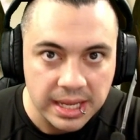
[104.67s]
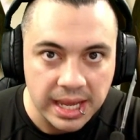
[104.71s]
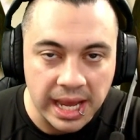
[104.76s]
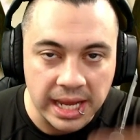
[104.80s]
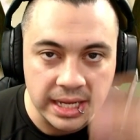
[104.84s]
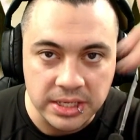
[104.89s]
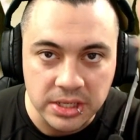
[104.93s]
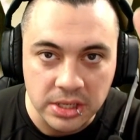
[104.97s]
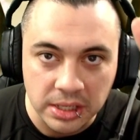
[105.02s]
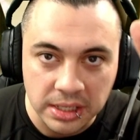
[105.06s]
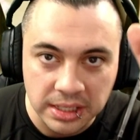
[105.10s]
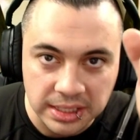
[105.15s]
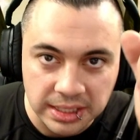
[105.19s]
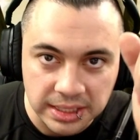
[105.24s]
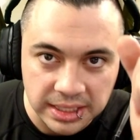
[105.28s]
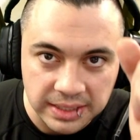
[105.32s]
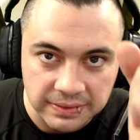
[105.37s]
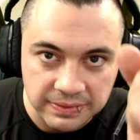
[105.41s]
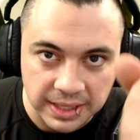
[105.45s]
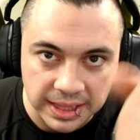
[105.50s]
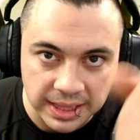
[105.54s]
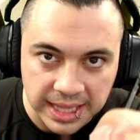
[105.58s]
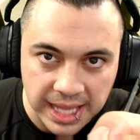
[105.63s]
and you're going to
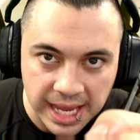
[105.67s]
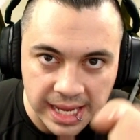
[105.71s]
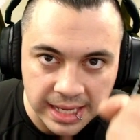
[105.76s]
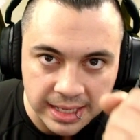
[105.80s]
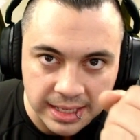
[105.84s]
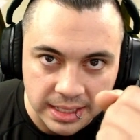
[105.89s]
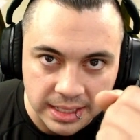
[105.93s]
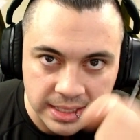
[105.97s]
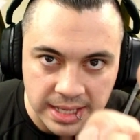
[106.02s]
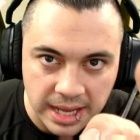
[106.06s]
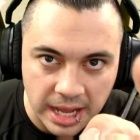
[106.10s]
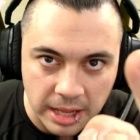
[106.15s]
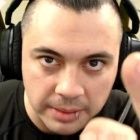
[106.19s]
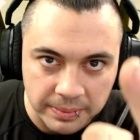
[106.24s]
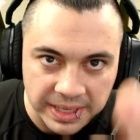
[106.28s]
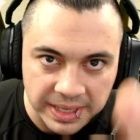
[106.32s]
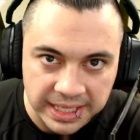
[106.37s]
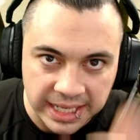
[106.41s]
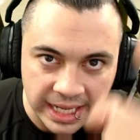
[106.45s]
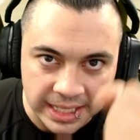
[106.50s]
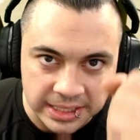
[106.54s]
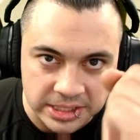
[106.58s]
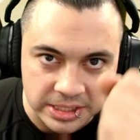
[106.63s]
leave a like,
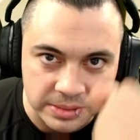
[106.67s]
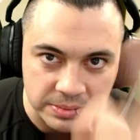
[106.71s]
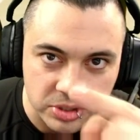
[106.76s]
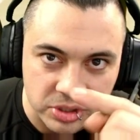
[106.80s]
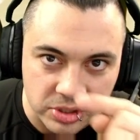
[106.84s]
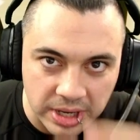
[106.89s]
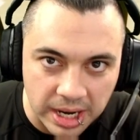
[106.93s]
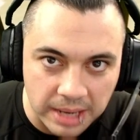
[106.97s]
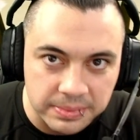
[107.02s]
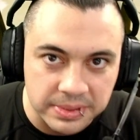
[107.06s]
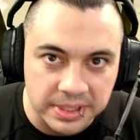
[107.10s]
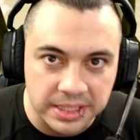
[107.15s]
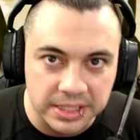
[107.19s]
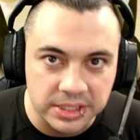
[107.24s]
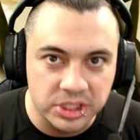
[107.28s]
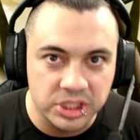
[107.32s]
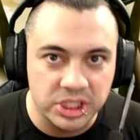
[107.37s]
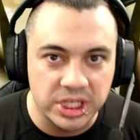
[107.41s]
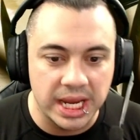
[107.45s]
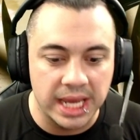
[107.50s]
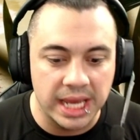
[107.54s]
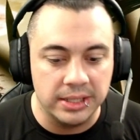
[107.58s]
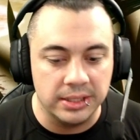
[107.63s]
comment, and subscribe to
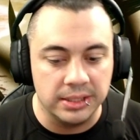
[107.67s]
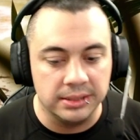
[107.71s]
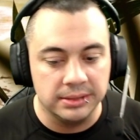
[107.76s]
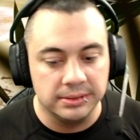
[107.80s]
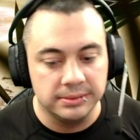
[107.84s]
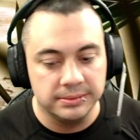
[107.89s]
this channel.